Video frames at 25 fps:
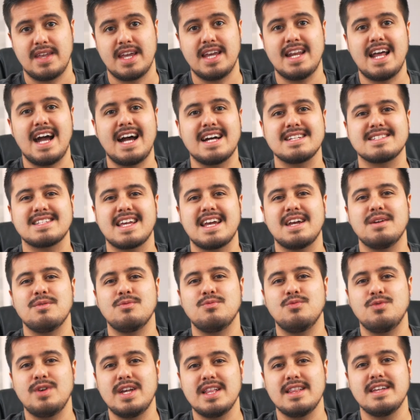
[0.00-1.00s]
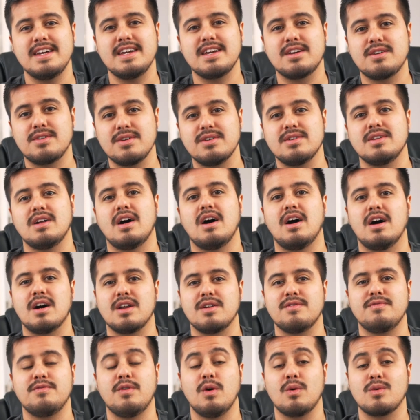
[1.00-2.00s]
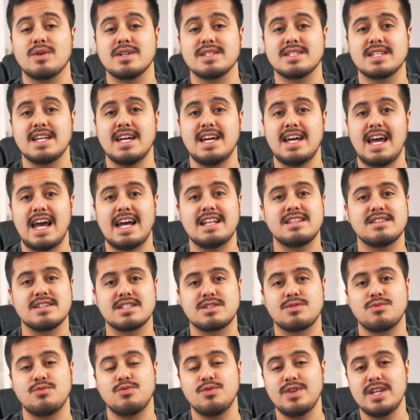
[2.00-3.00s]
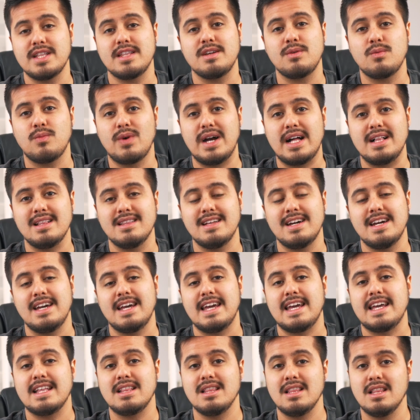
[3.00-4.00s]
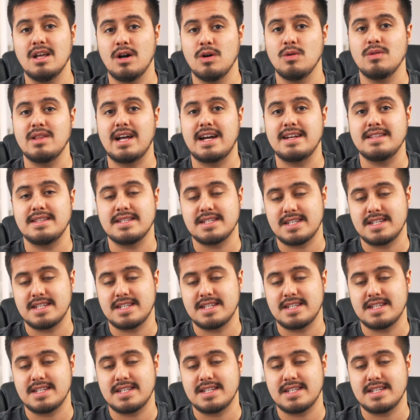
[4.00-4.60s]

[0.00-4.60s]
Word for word: It has a really good autofocus and does really well in low light